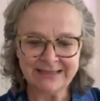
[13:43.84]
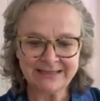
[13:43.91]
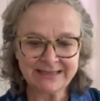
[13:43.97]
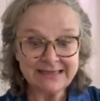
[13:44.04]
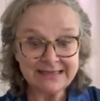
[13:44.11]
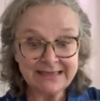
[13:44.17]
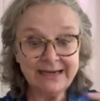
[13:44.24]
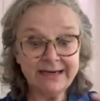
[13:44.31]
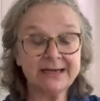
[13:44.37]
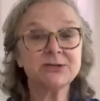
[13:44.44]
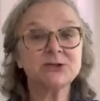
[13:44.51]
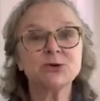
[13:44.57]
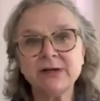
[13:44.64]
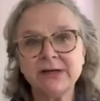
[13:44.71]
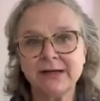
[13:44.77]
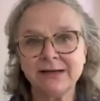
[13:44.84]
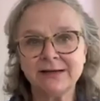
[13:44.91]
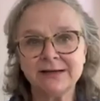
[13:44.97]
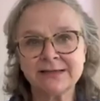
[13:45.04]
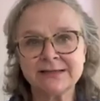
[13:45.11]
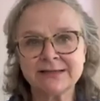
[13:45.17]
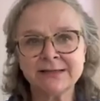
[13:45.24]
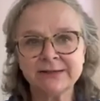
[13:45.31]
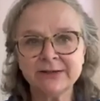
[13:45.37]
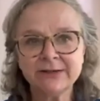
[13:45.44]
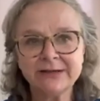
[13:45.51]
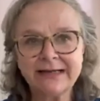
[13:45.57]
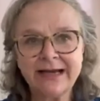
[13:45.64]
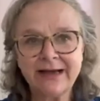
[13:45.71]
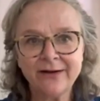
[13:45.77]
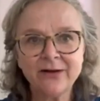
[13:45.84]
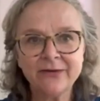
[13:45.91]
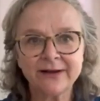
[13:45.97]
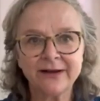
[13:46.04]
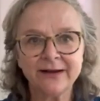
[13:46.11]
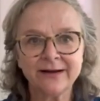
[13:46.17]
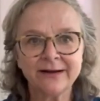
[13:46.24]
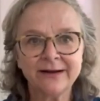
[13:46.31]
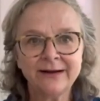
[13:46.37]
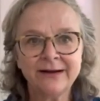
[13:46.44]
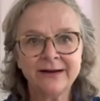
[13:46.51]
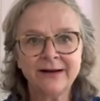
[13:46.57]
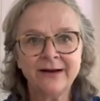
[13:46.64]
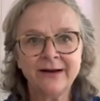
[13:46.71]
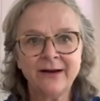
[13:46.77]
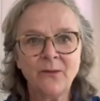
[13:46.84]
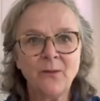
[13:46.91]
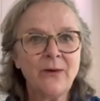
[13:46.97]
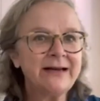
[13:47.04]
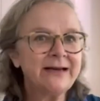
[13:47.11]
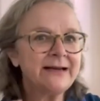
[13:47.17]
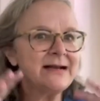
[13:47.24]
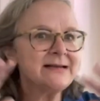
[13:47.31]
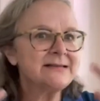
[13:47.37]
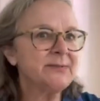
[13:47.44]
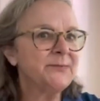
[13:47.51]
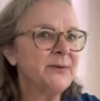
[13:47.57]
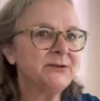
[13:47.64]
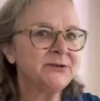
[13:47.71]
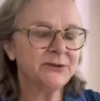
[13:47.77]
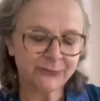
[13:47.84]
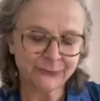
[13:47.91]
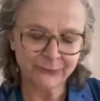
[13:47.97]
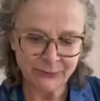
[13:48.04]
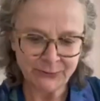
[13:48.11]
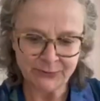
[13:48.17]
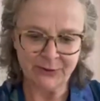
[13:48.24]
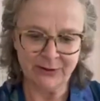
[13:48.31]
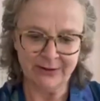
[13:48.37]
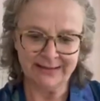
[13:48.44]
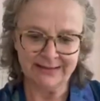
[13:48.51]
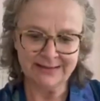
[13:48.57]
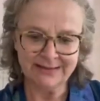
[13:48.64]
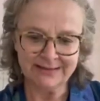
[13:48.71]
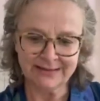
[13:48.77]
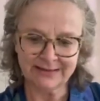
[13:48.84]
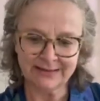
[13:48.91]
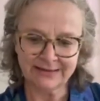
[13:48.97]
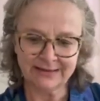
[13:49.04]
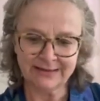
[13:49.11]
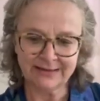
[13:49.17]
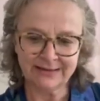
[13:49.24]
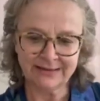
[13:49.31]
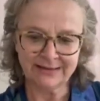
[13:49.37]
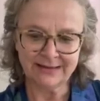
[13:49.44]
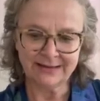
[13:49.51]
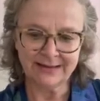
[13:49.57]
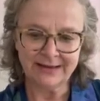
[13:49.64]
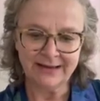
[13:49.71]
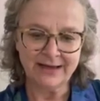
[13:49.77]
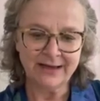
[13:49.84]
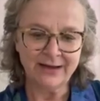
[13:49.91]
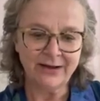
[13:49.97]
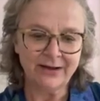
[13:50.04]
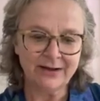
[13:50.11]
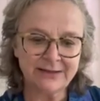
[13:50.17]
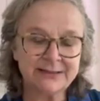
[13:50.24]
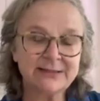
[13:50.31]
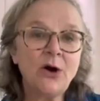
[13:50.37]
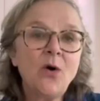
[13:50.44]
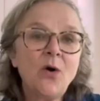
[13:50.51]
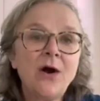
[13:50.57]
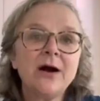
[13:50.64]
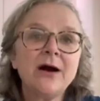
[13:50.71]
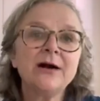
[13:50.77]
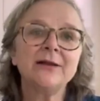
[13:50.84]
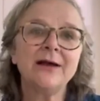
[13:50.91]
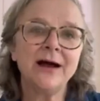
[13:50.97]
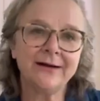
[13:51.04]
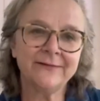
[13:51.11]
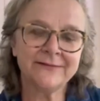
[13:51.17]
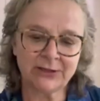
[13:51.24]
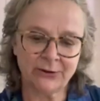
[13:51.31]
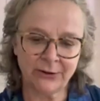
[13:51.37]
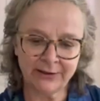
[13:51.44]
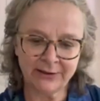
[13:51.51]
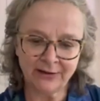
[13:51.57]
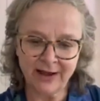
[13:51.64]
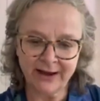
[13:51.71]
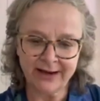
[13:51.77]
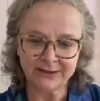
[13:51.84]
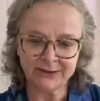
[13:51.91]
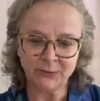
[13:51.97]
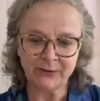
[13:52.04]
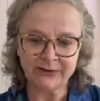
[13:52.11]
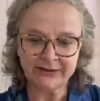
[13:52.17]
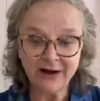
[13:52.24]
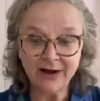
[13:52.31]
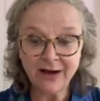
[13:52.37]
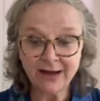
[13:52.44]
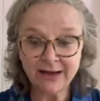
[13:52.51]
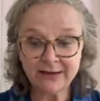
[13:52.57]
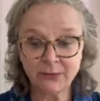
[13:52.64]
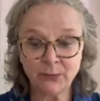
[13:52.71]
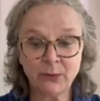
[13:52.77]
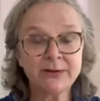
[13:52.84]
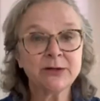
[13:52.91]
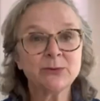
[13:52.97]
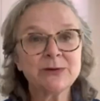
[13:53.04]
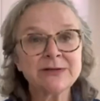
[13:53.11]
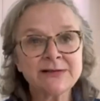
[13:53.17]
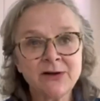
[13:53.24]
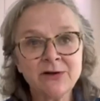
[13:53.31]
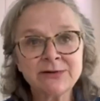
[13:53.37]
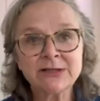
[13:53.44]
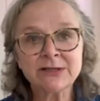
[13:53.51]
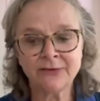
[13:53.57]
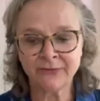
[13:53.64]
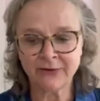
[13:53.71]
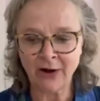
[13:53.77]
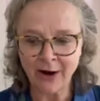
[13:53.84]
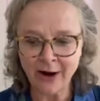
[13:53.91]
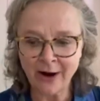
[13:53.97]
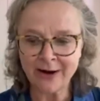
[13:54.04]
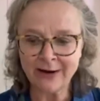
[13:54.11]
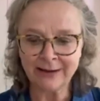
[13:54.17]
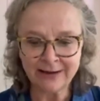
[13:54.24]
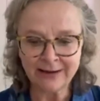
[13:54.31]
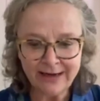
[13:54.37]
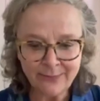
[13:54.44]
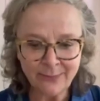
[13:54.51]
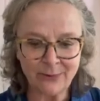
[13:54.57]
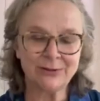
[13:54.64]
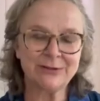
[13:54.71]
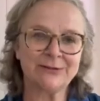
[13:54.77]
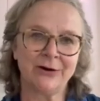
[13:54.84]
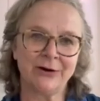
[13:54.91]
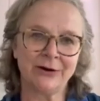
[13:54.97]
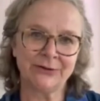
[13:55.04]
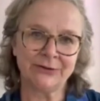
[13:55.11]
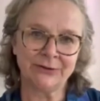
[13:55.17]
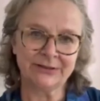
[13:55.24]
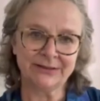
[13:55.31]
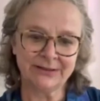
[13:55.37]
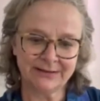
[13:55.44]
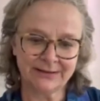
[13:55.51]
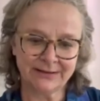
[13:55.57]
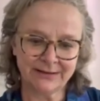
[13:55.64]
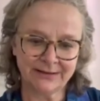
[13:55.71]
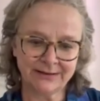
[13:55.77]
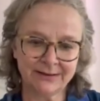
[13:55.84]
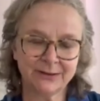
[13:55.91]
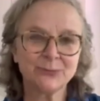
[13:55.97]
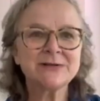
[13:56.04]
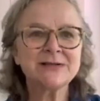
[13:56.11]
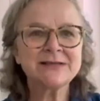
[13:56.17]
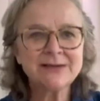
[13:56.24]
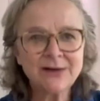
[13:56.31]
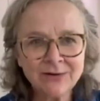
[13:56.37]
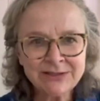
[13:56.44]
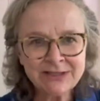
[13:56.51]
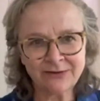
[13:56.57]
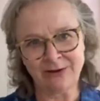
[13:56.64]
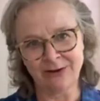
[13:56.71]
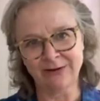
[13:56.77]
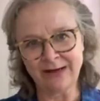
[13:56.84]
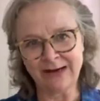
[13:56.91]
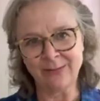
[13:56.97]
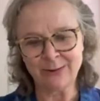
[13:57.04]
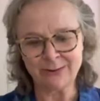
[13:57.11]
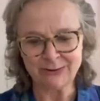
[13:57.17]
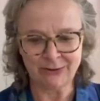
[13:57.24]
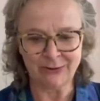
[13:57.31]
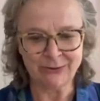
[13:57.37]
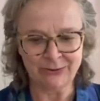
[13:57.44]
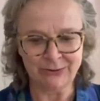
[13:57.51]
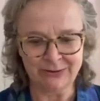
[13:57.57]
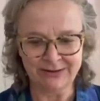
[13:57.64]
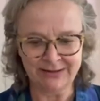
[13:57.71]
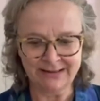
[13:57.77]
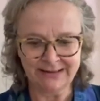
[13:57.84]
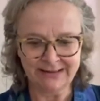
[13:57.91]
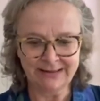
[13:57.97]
Just like a tree is clearly healthy when it has abundant fruit on it, so our lives are aligned with God when the results of our labors are good. The results of our labors are good.